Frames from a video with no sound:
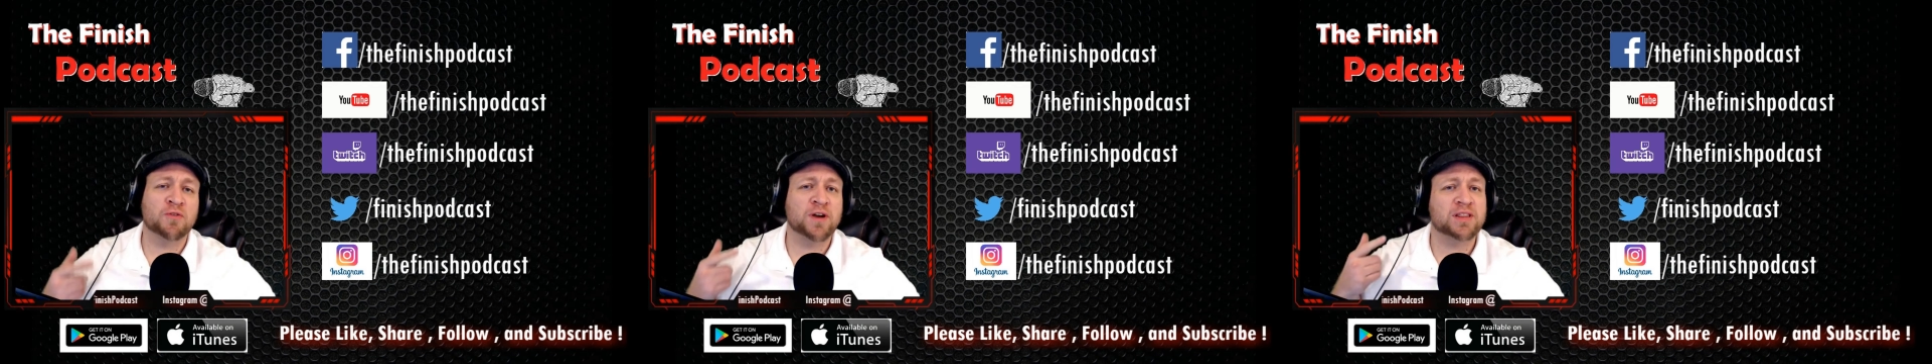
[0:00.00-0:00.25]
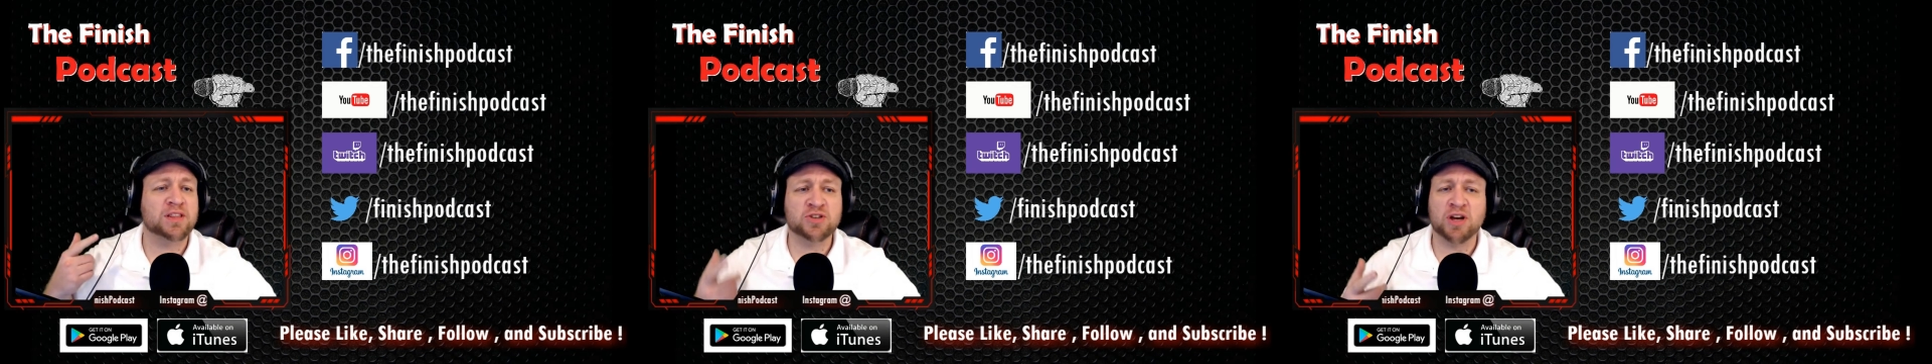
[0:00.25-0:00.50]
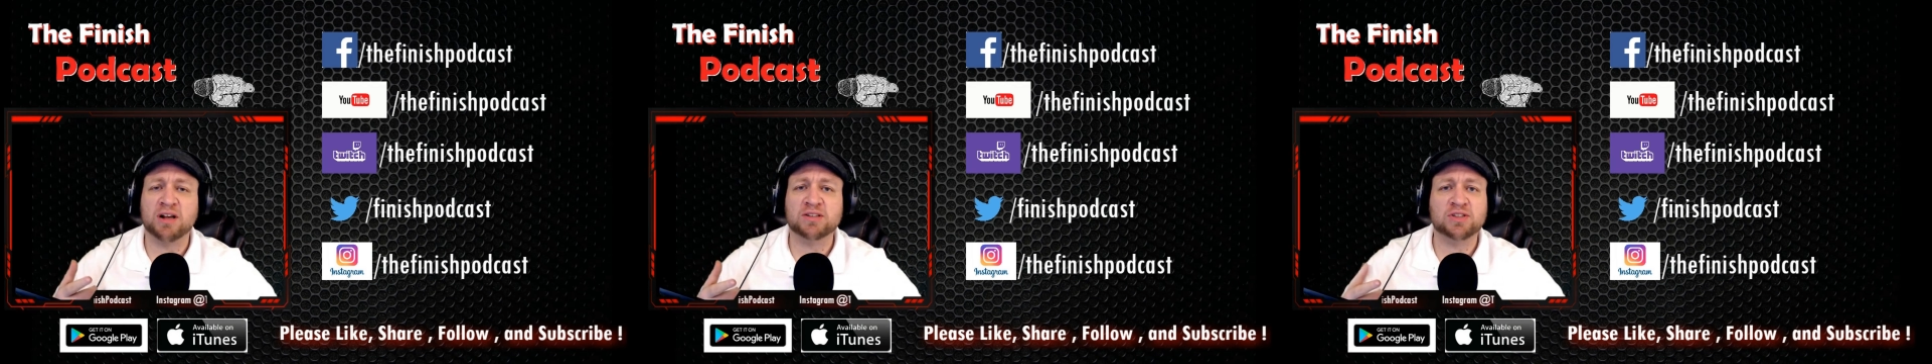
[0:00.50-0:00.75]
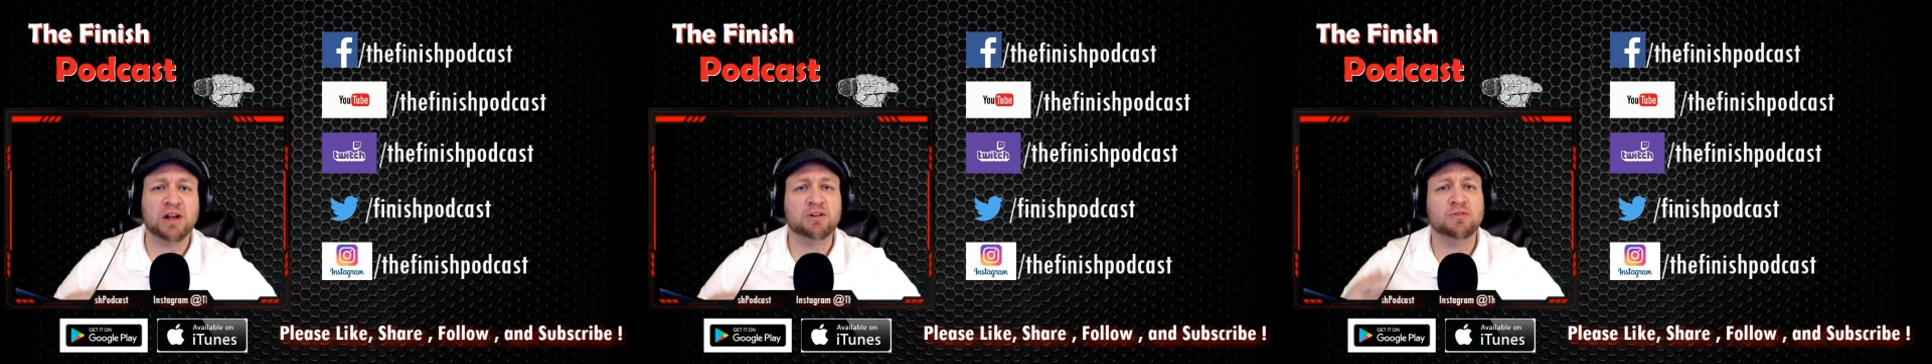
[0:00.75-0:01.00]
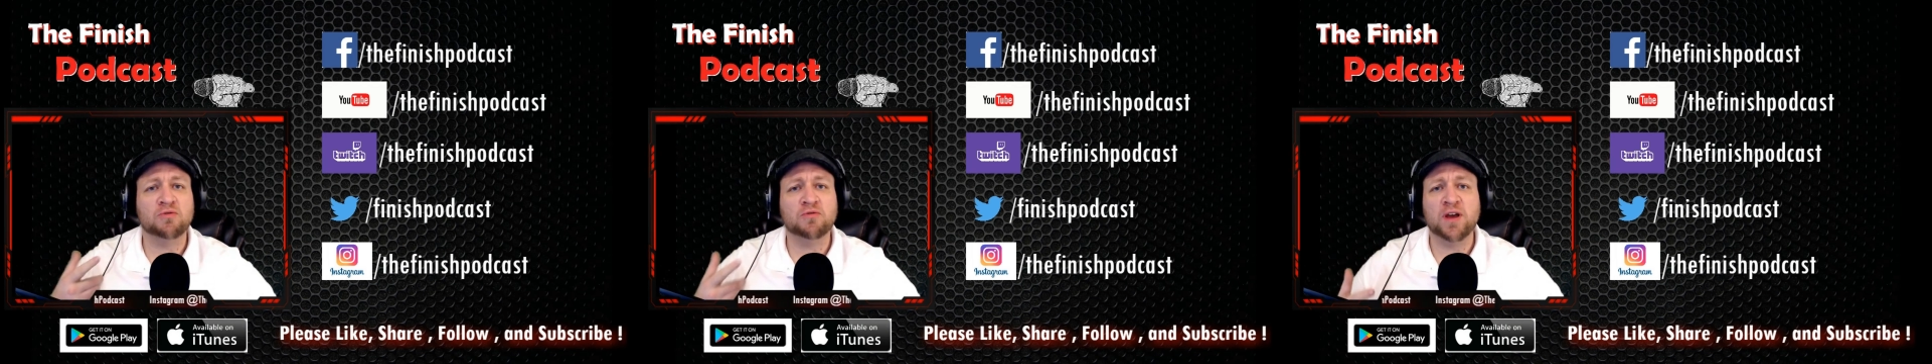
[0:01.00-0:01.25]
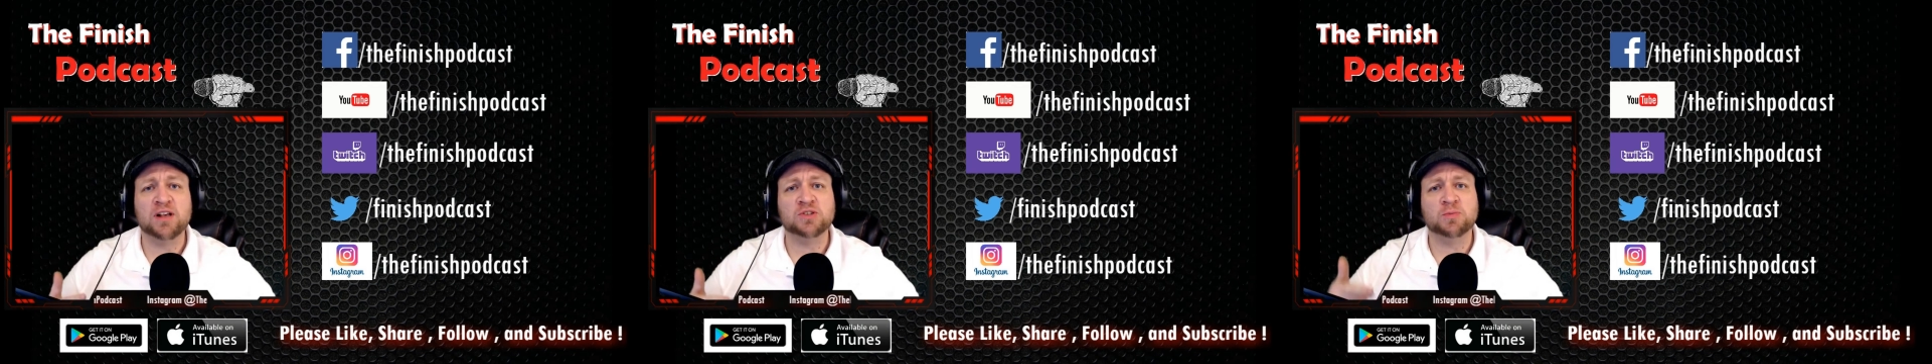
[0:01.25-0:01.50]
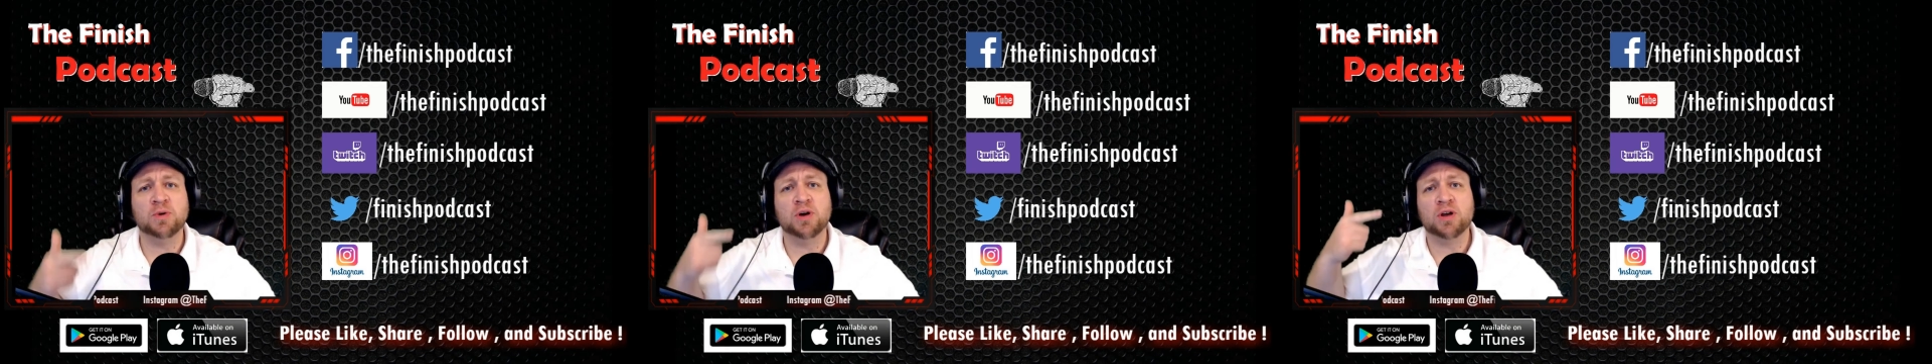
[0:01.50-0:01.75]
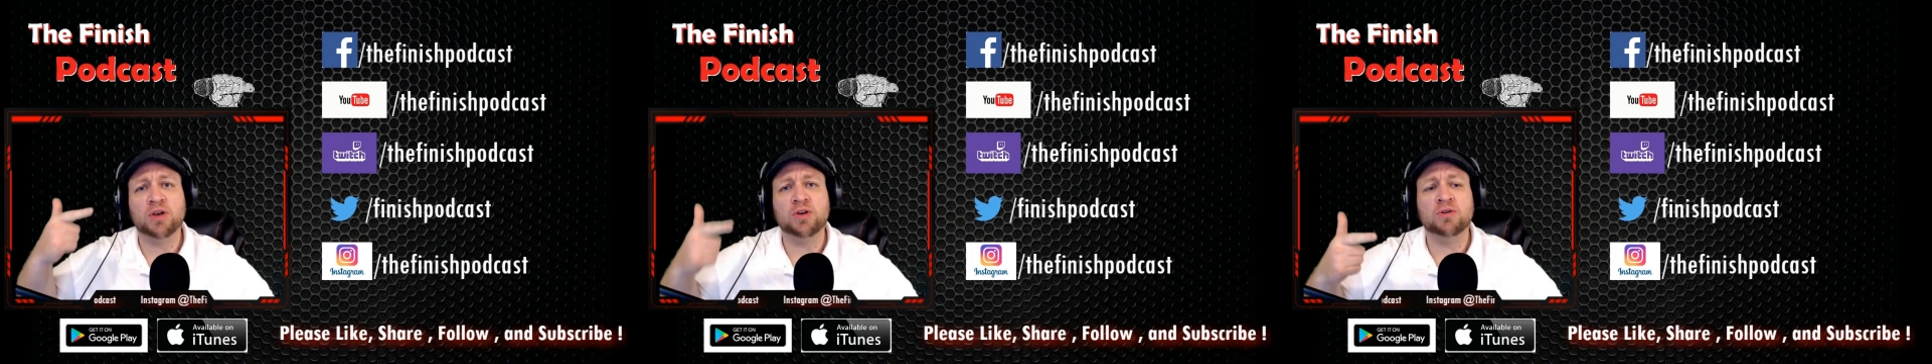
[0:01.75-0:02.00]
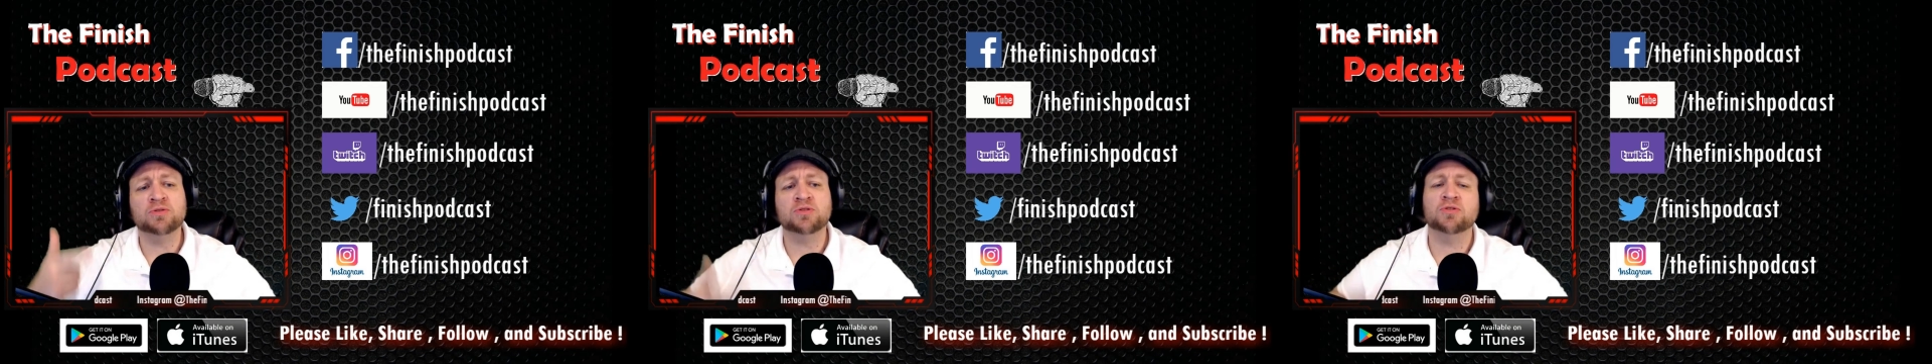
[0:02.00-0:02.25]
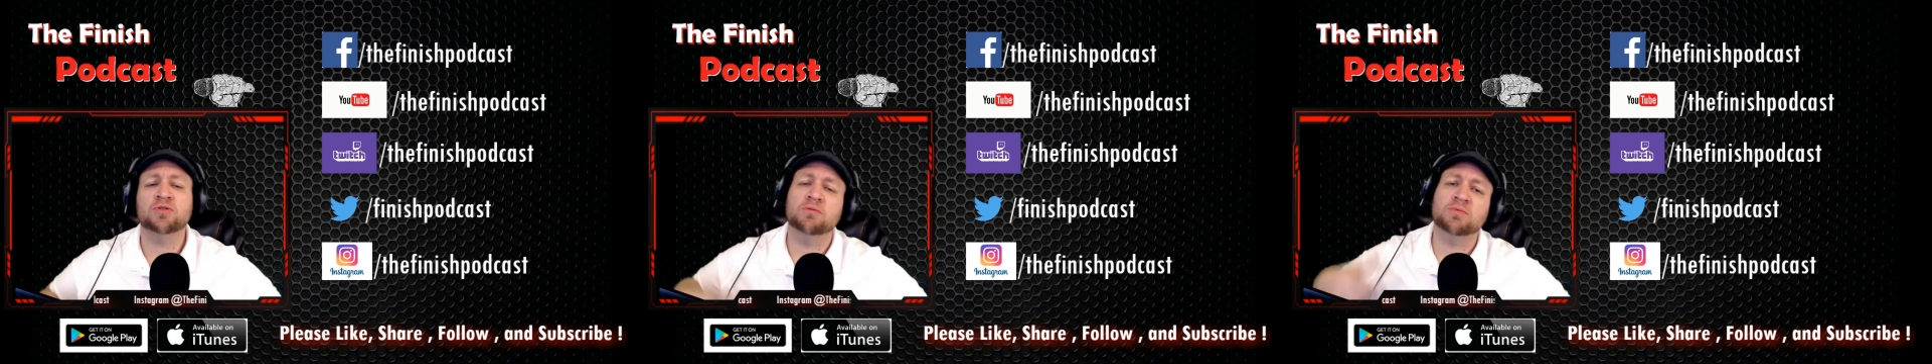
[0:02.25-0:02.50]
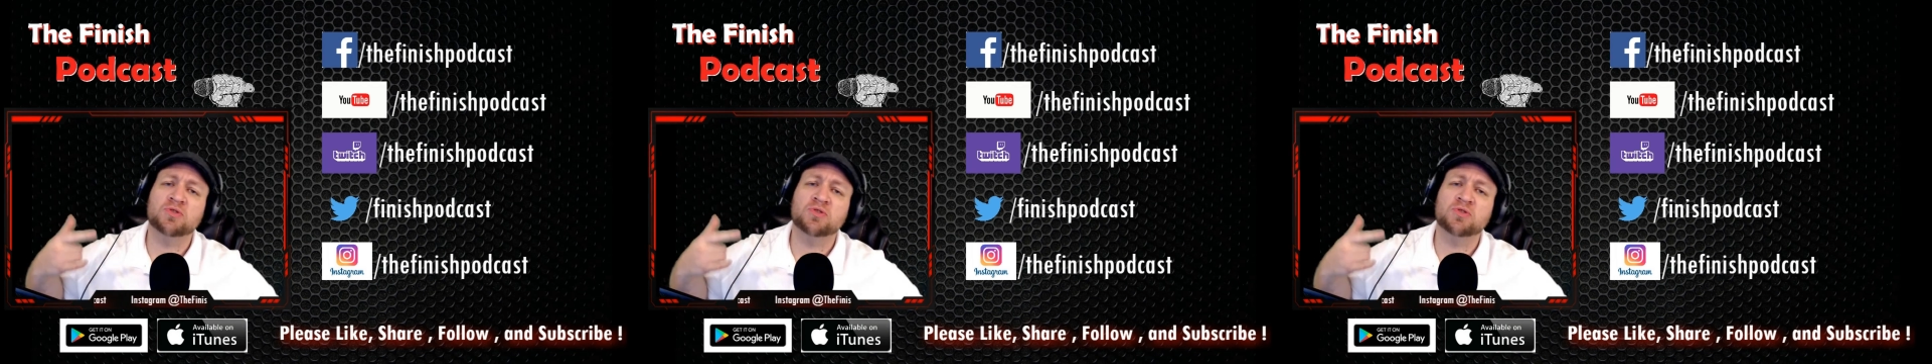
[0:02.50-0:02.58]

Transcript: forget to check us out on Facebook, YouTube,